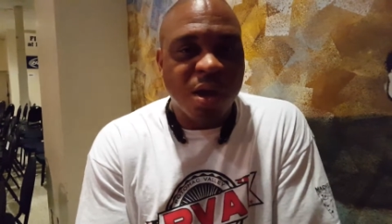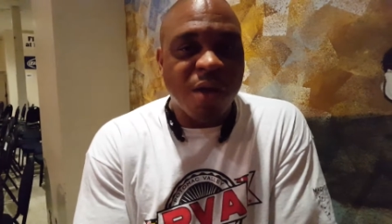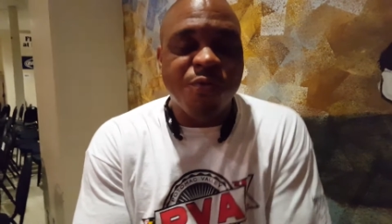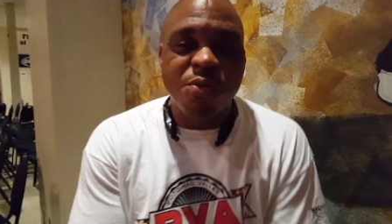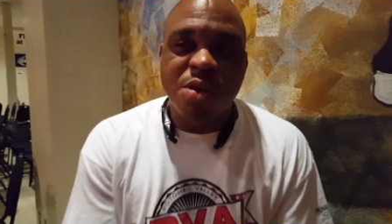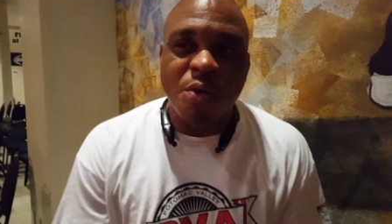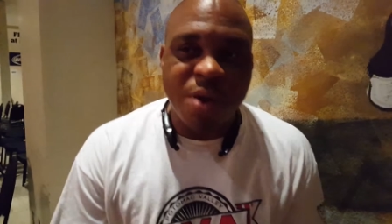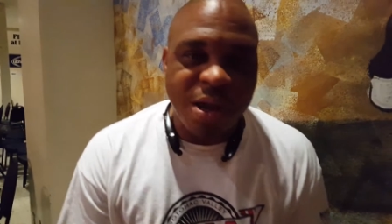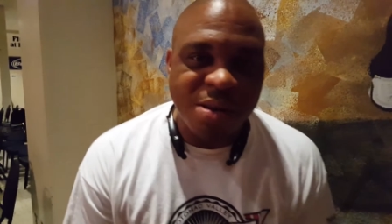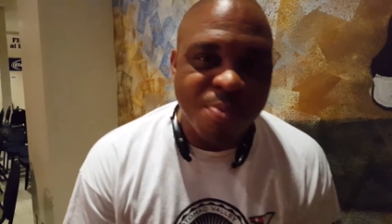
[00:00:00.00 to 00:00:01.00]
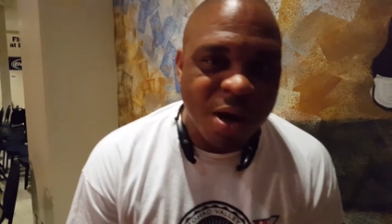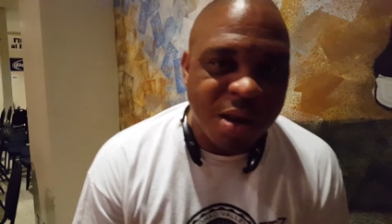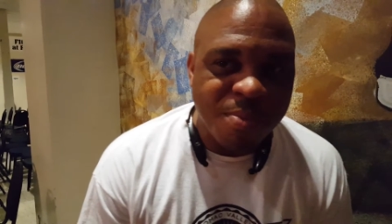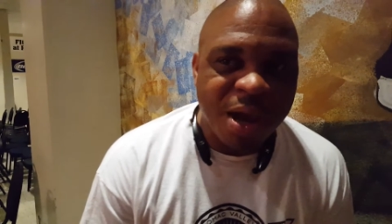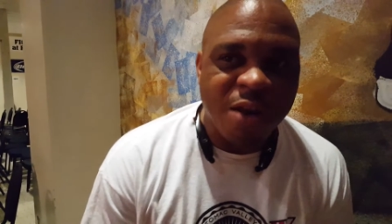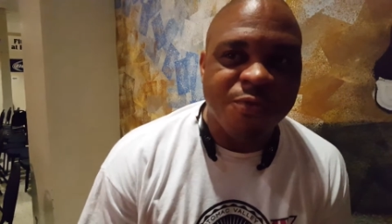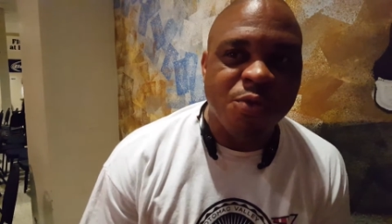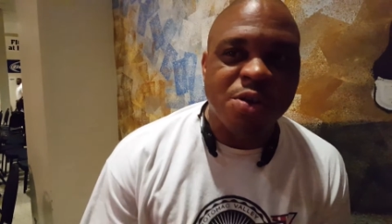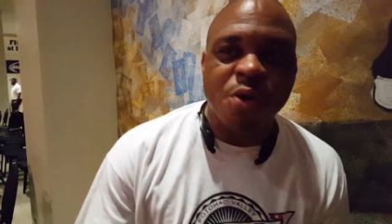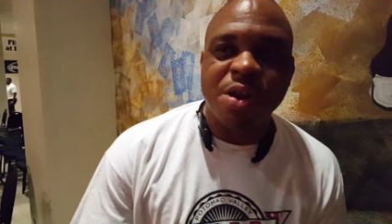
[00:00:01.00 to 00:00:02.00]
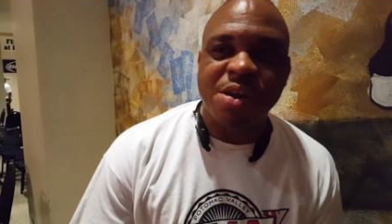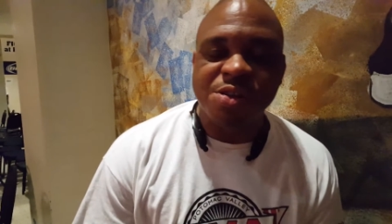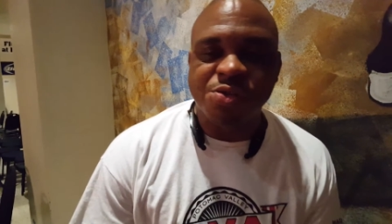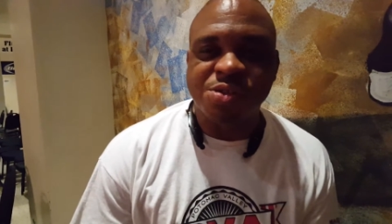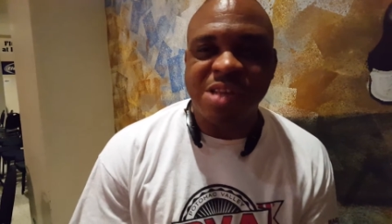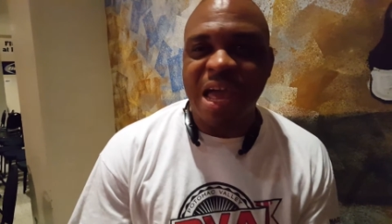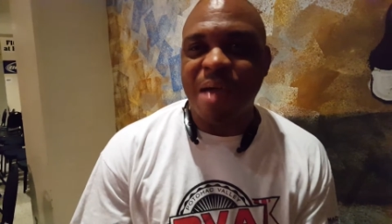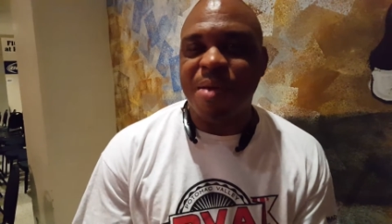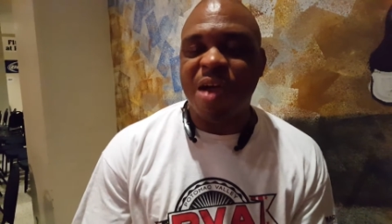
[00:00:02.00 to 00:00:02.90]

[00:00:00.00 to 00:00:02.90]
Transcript: if you donated money, man, if you donated your time,